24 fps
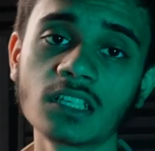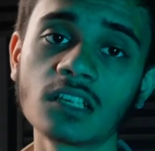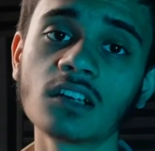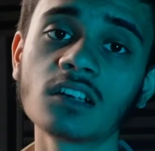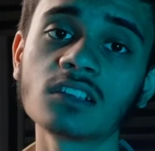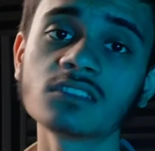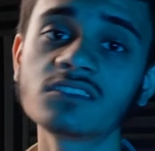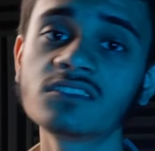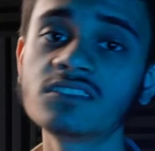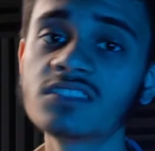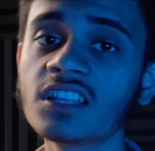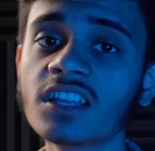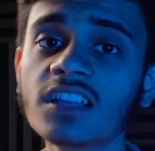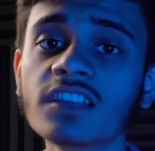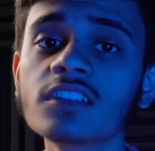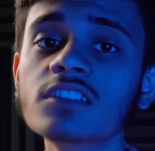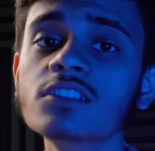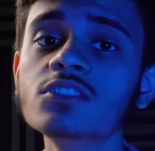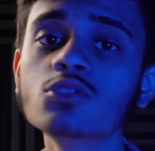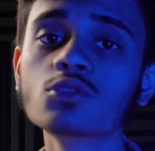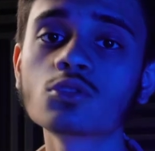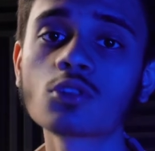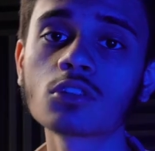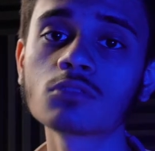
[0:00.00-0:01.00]
A single
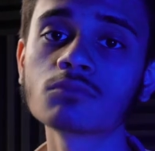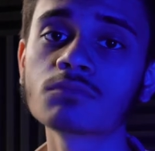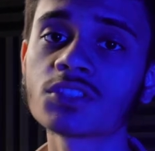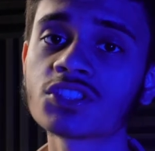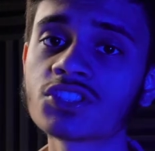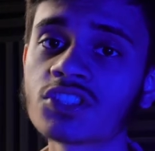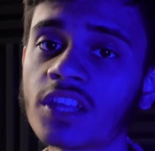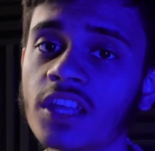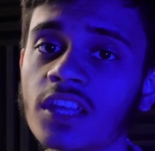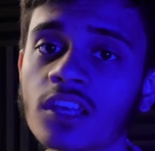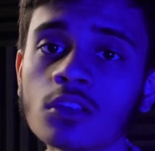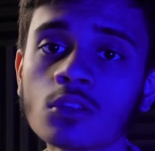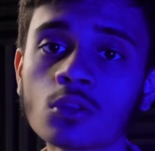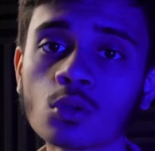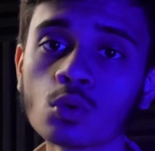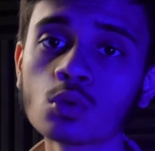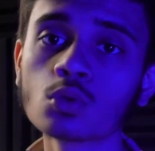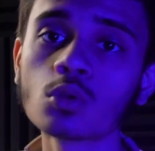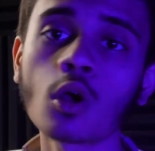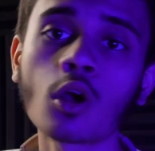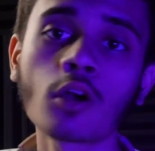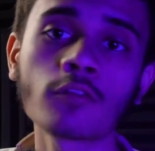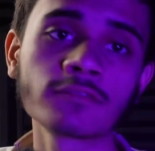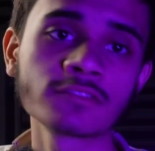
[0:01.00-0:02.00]
neuron, much like a lone
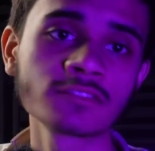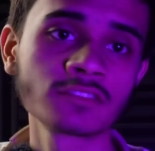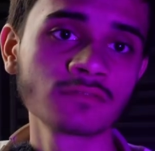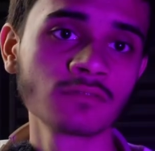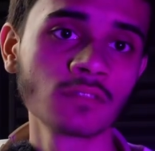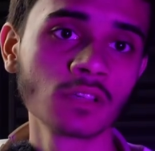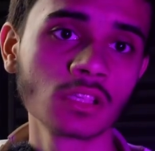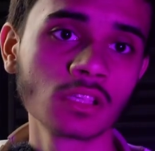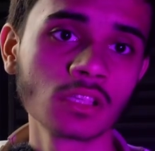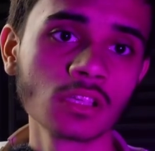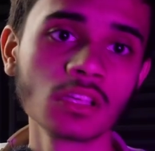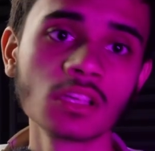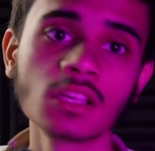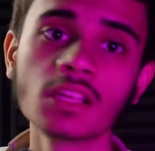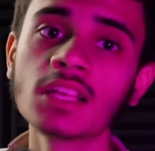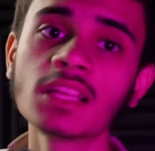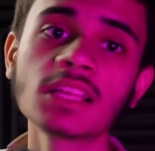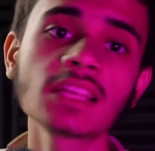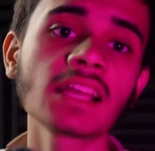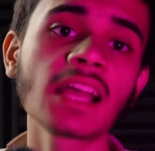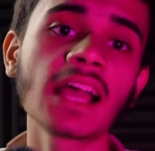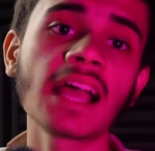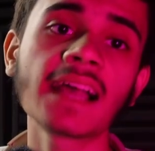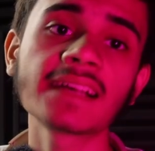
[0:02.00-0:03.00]
office worker,
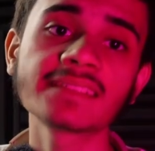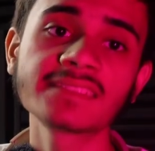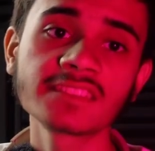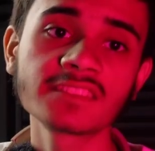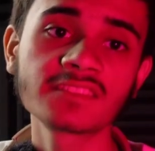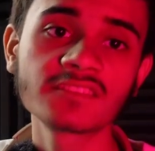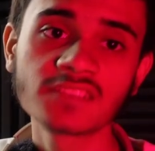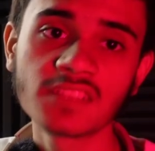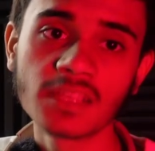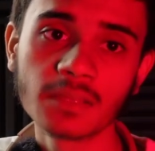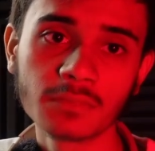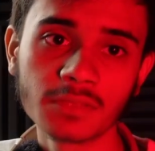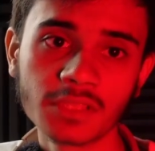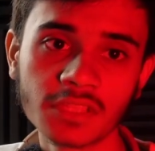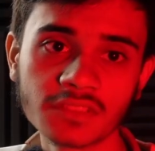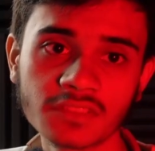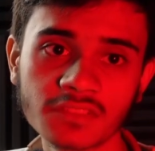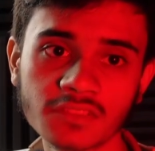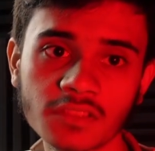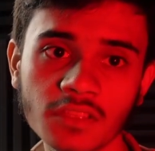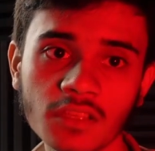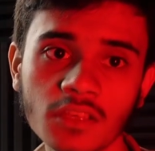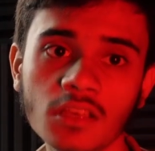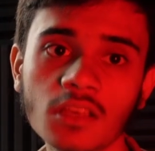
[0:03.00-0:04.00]
has its
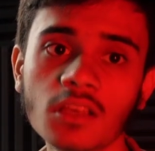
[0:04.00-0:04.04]
limits.